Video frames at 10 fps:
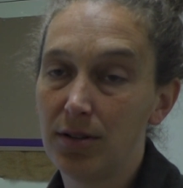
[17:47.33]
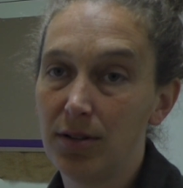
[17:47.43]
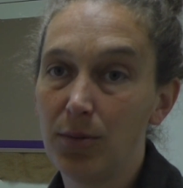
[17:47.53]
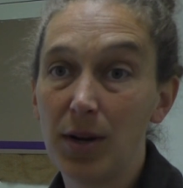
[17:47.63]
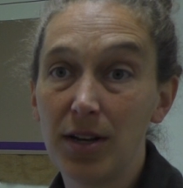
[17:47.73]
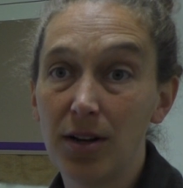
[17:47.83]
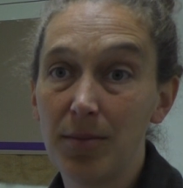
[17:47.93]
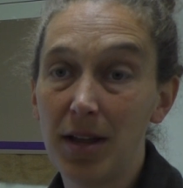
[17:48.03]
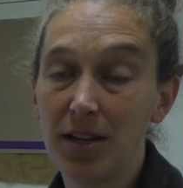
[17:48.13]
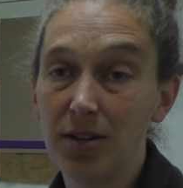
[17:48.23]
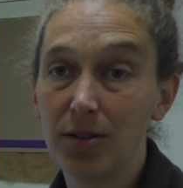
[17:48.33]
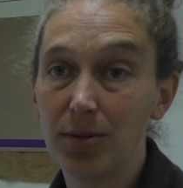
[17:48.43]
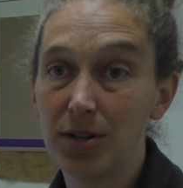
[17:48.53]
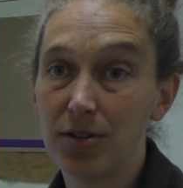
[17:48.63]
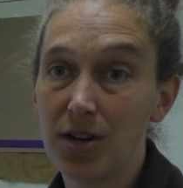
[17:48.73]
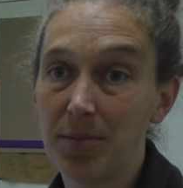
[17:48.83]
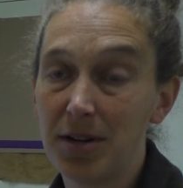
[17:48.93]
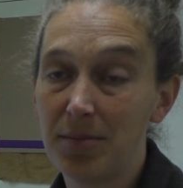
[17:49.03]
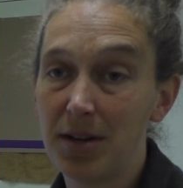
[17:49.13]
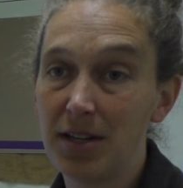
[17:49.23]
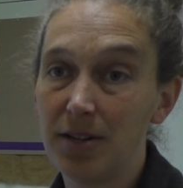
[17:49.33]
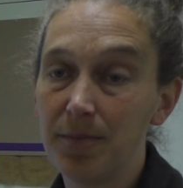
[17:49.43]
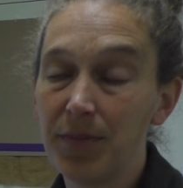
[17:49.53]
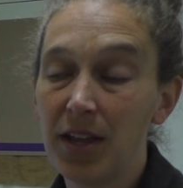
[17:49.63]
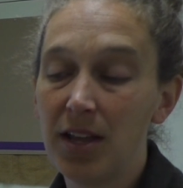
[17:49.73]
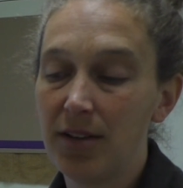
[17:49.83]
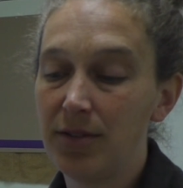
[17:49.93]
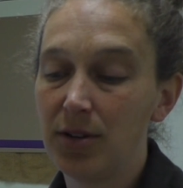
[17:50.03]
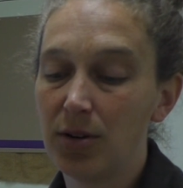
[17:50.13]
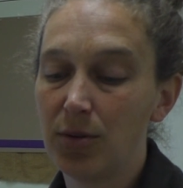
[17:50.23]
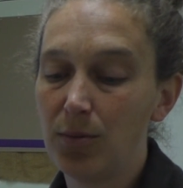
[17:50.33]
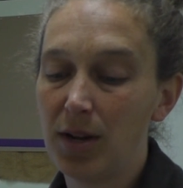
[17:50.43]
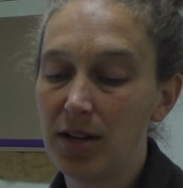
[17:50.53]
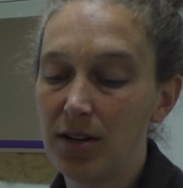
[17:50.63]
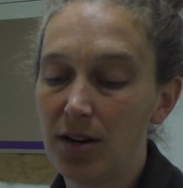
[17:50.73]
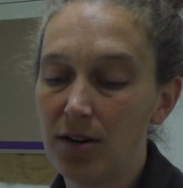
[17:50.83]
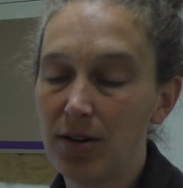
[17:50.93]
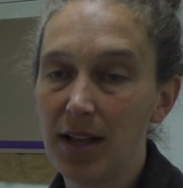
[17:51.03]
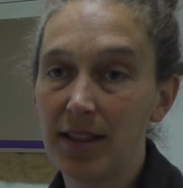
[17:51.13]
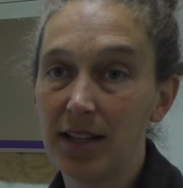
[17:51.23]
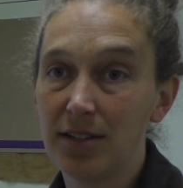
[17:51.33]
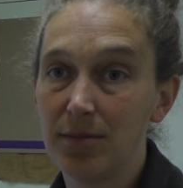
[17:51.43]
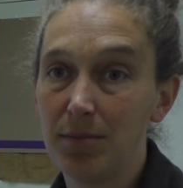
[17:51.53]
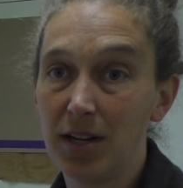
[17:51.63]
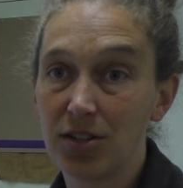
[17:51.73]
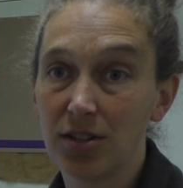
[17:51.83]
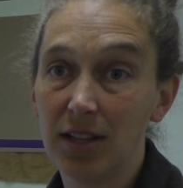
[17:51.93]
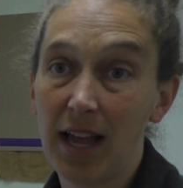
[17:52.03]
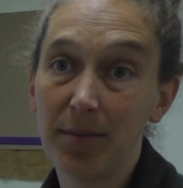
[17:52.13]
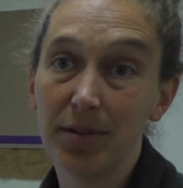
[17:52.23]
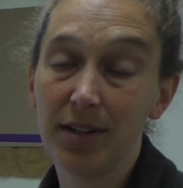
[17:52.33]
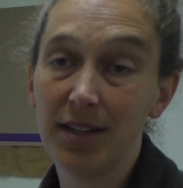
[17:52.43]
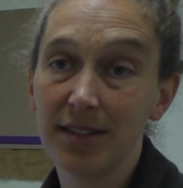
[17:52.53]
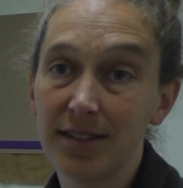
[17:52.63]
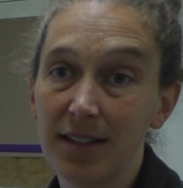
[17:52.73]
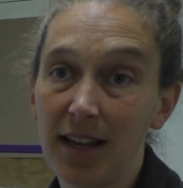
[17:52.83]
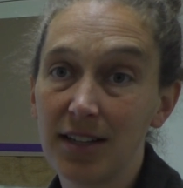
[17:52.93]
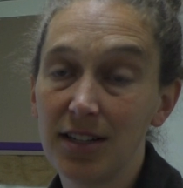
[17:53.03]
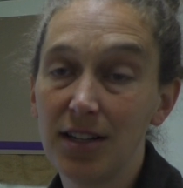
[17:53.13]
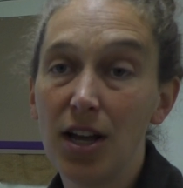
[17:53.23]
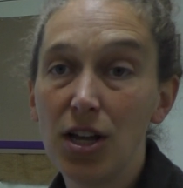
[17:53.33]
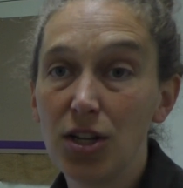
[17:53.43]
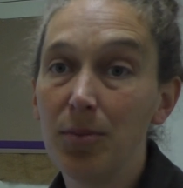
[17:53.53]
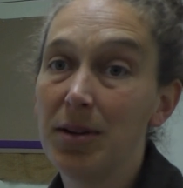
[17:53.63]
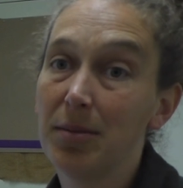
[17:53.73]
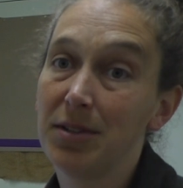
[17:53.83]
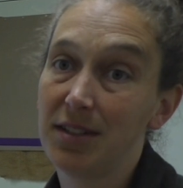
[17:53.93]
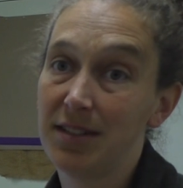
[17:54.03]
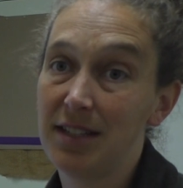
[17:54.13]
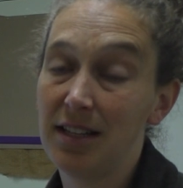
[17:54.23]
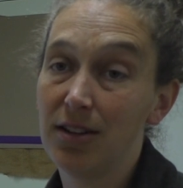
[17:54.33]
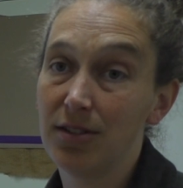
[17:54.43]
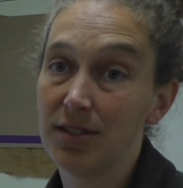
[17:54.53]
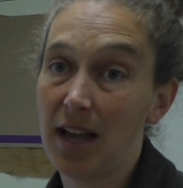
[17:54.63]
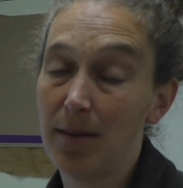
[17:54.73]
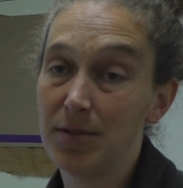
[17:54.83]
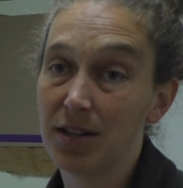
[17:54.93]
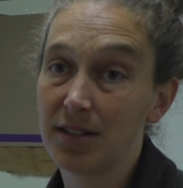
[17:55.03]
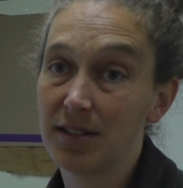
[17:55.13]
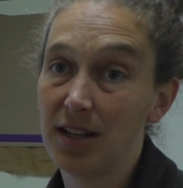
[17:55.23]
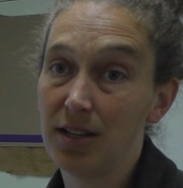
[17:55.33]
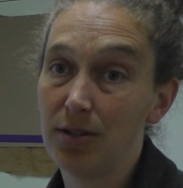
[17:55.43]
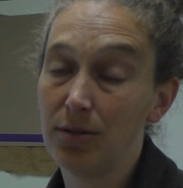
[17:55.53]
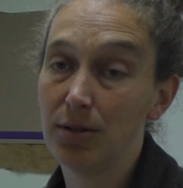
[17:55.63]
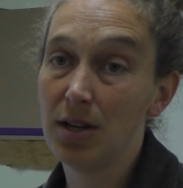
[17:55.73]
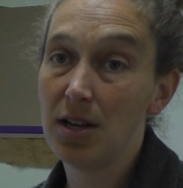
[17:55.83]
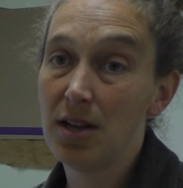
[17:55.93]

the window menu, the window drop-down menu, if you go to window and then make sure library is selected, you'll be able to see those objects that you